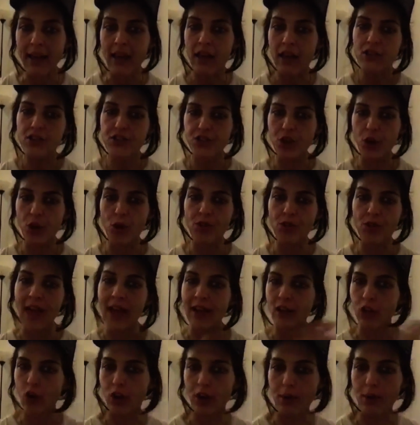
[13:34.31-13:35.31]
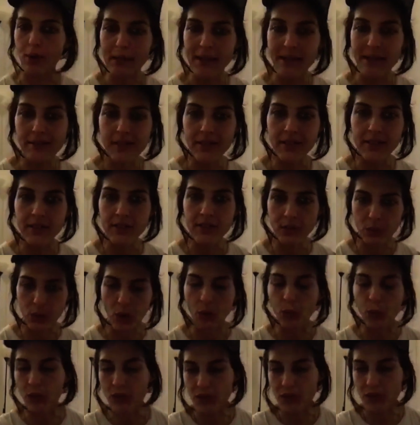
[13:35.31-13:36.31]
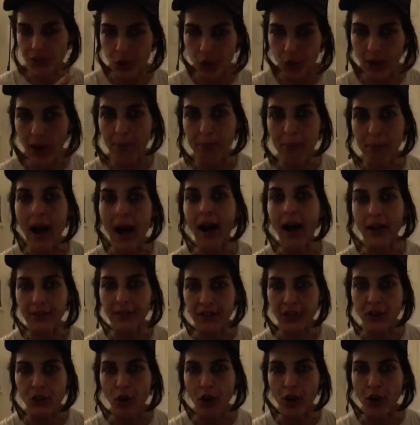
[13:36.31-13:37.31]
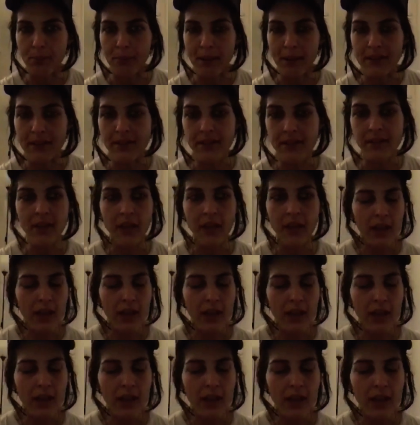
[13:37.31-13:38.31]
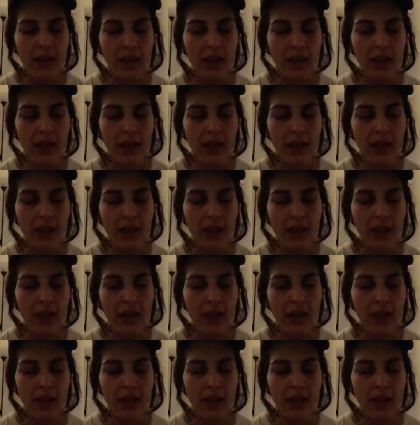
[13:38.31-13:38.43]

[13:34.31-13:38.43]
So that got amended, or well, a part of it got amended. But